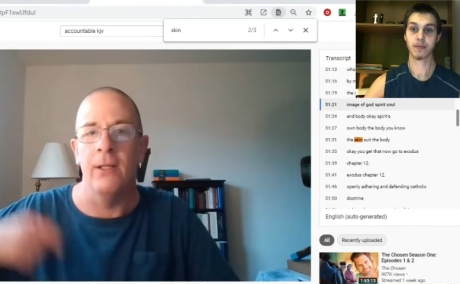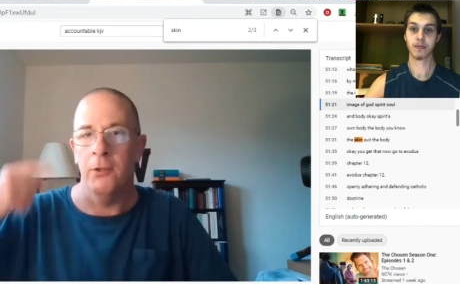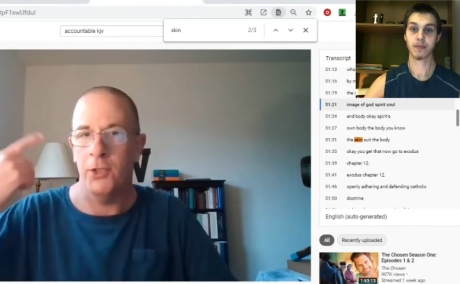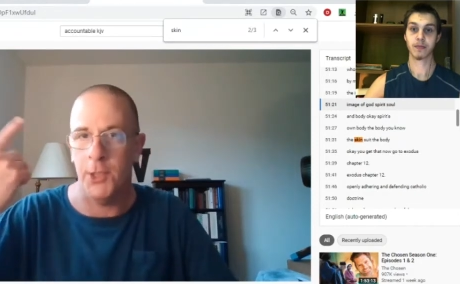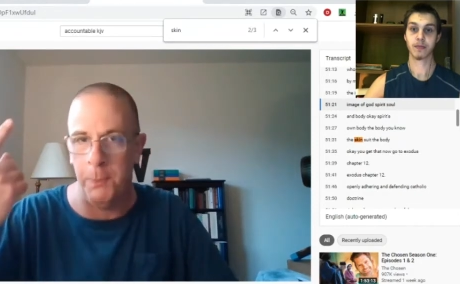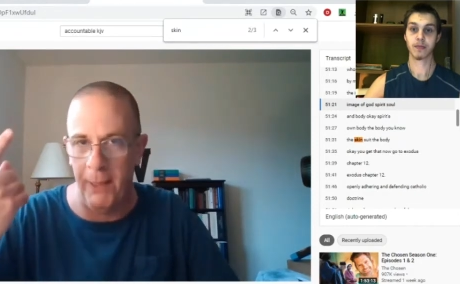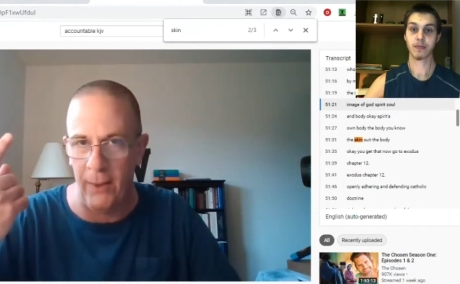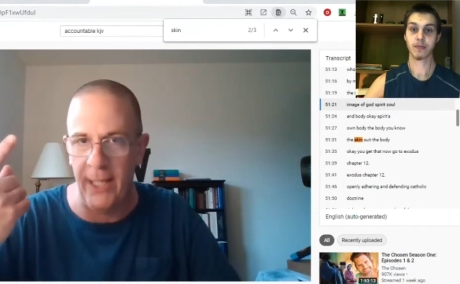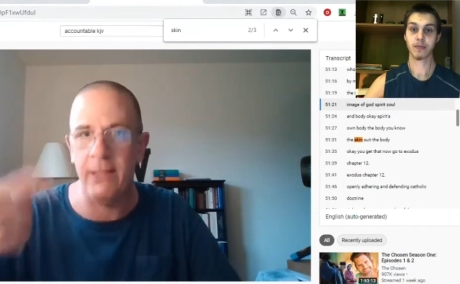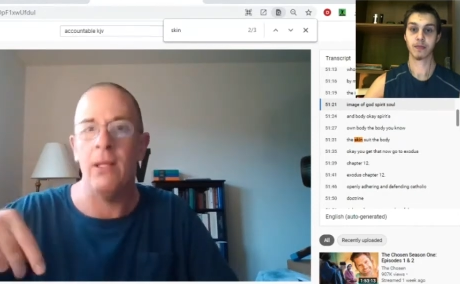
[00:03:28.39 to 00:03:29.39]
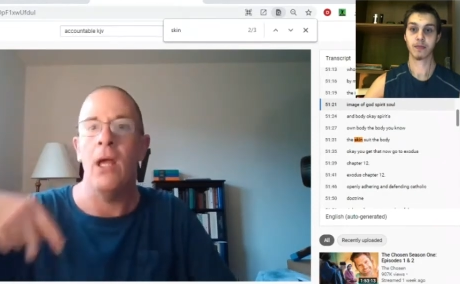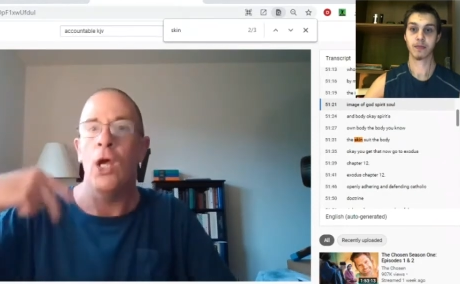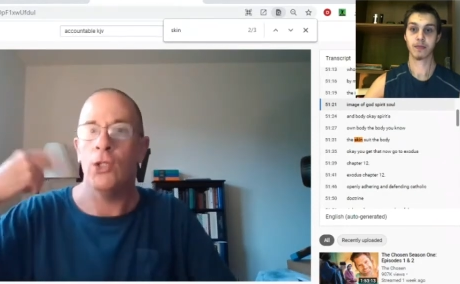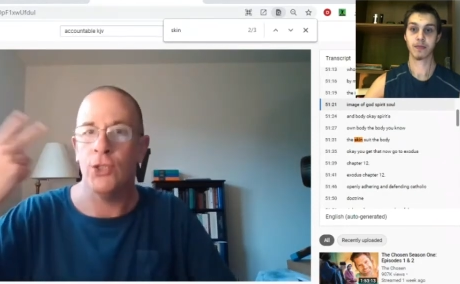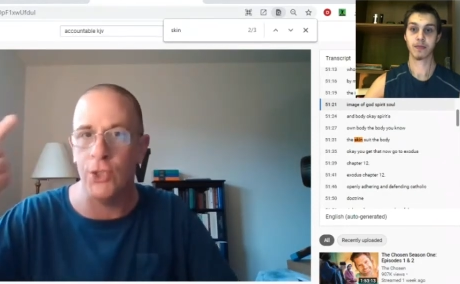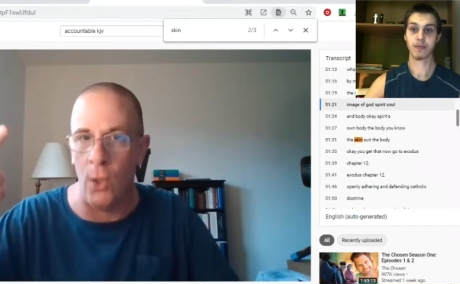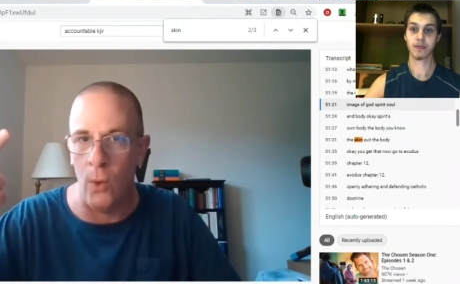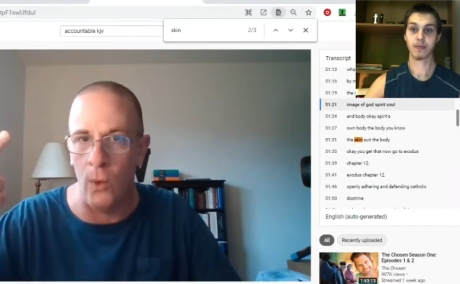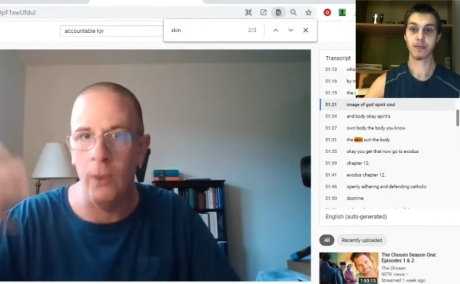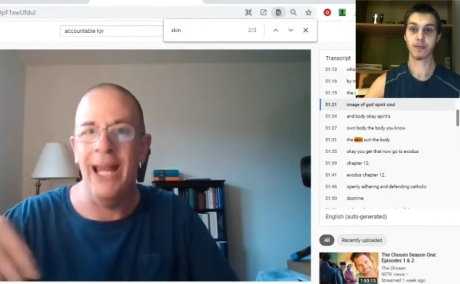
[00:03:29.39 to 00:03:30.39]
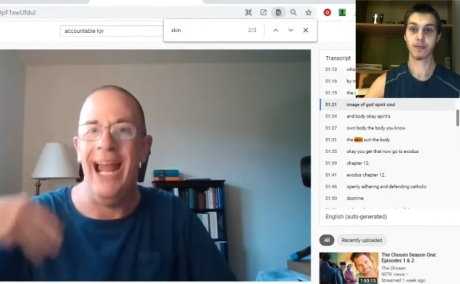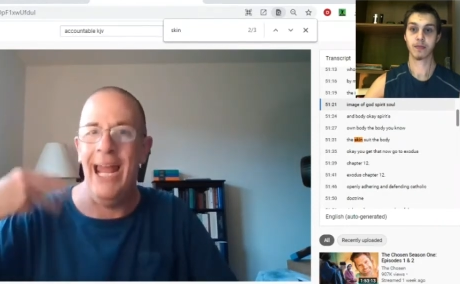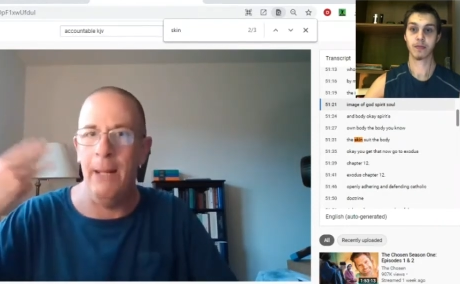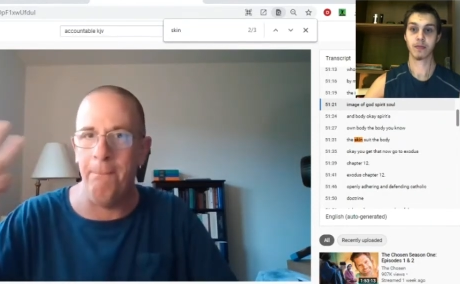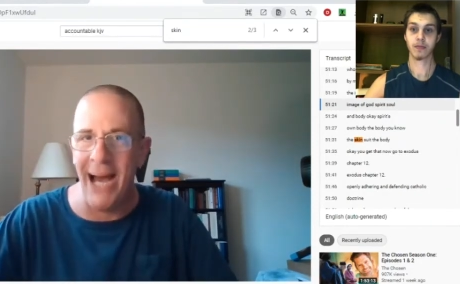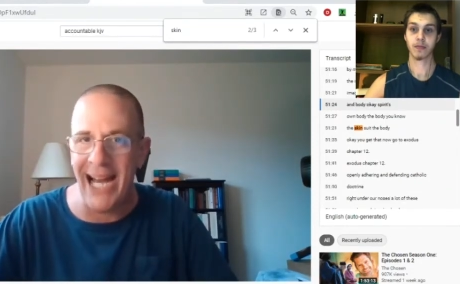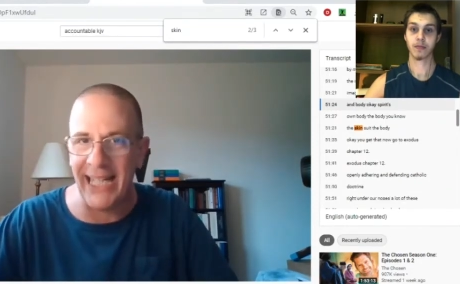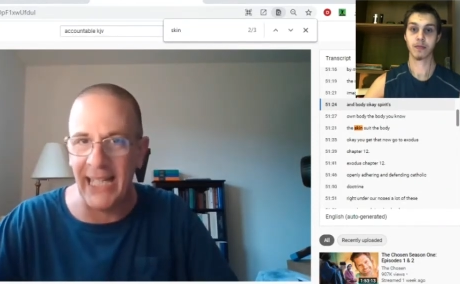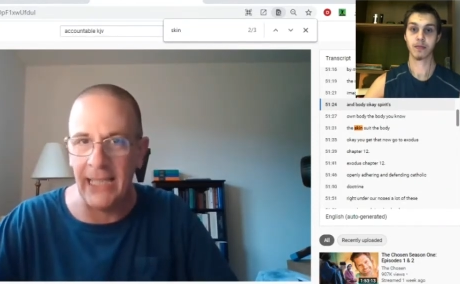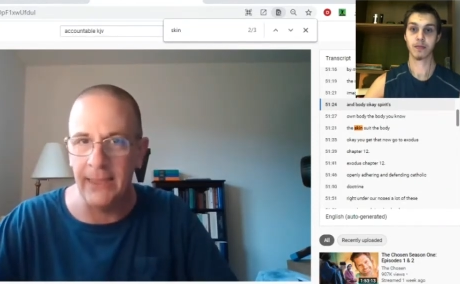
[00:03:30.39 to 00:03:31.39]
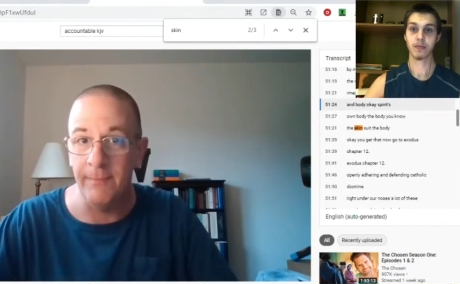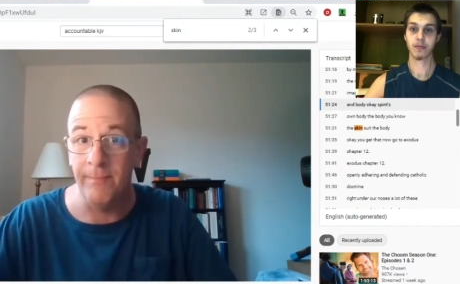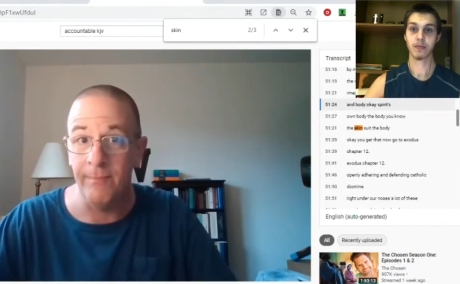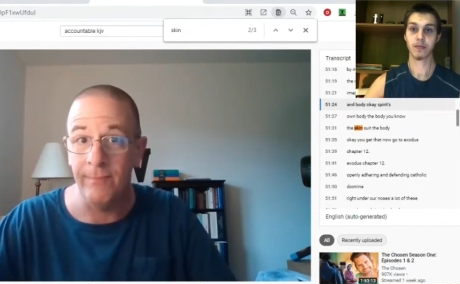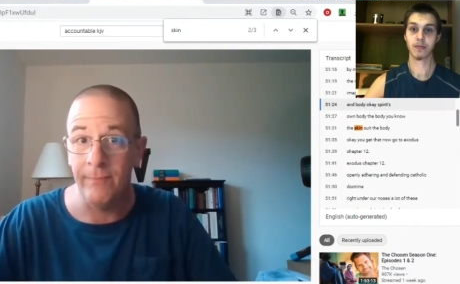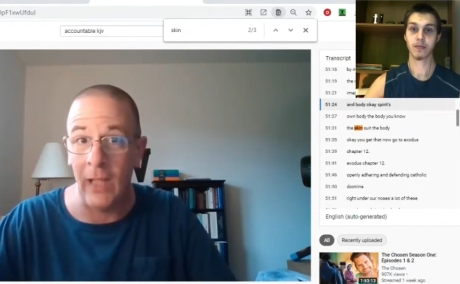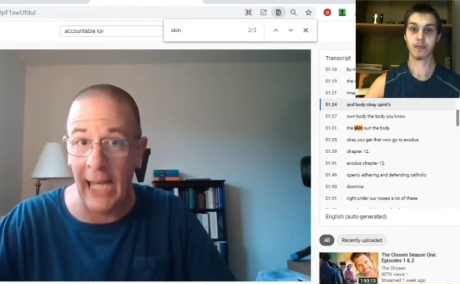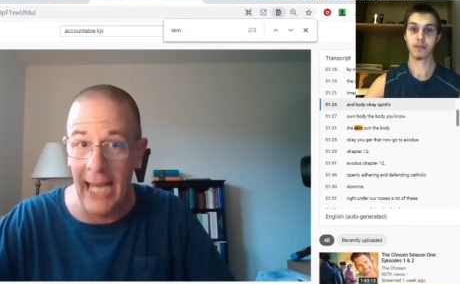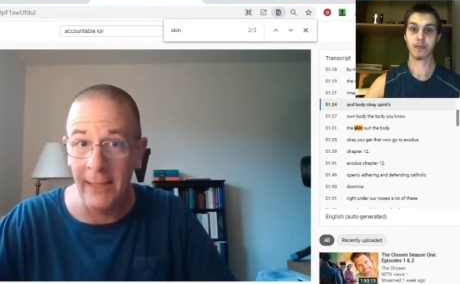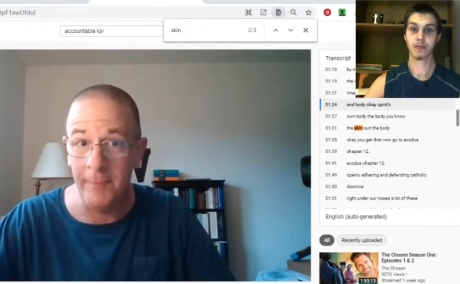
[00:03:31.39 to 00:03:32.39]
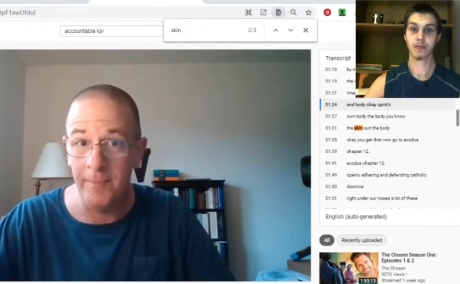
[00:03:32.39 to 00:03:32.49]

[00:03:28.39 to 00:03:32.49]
Speaker 1: Spirit, soul, and body. Okay?